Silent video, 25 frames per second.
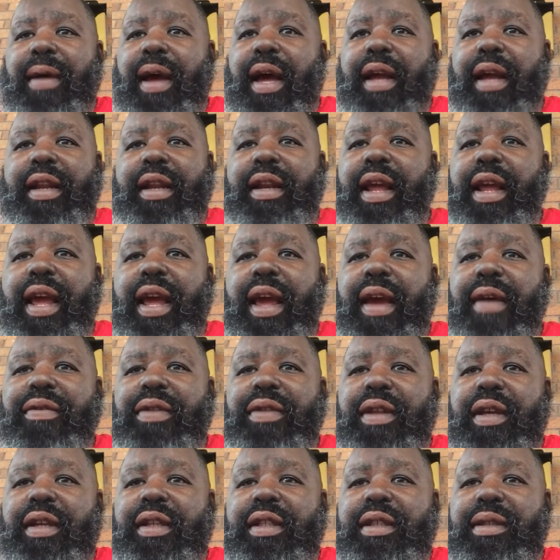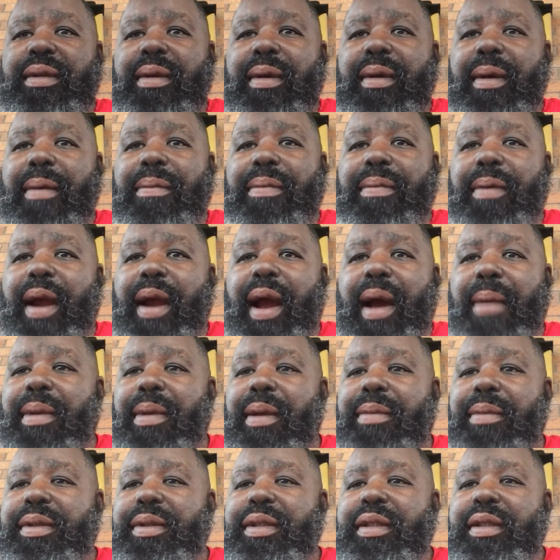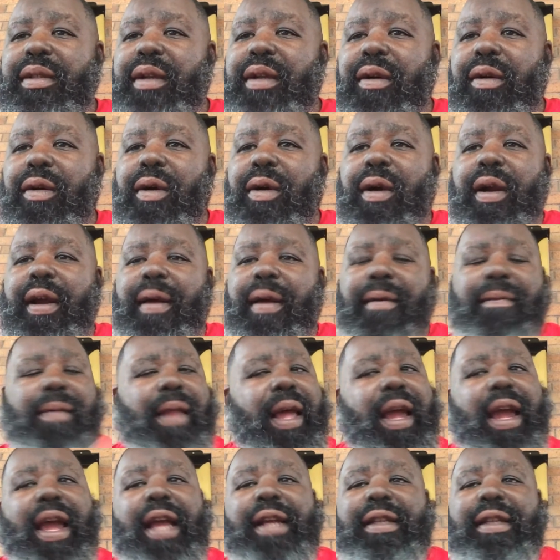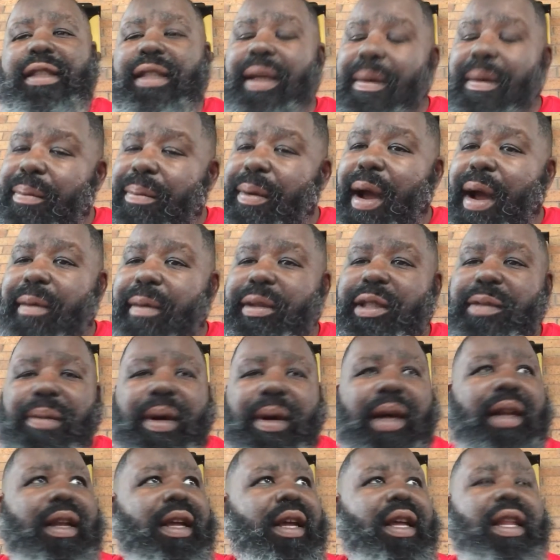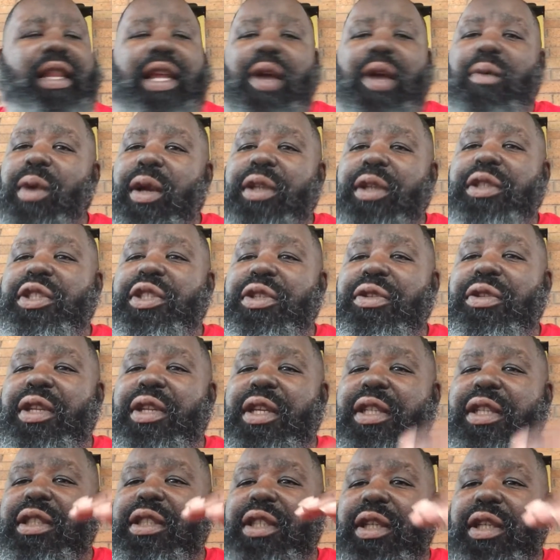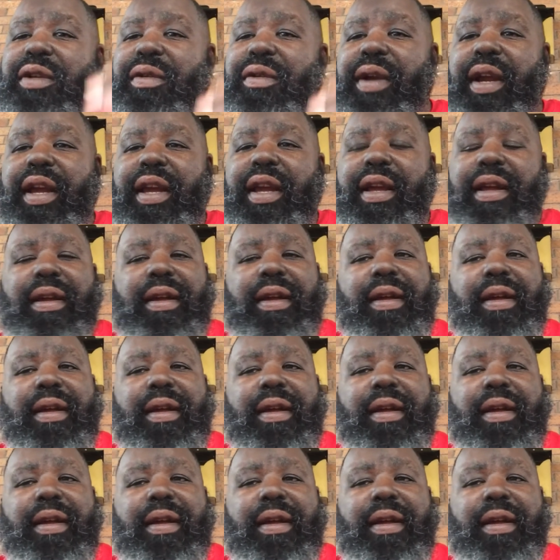I didn't have these problems, or I had some problems, but they weren't to this degree.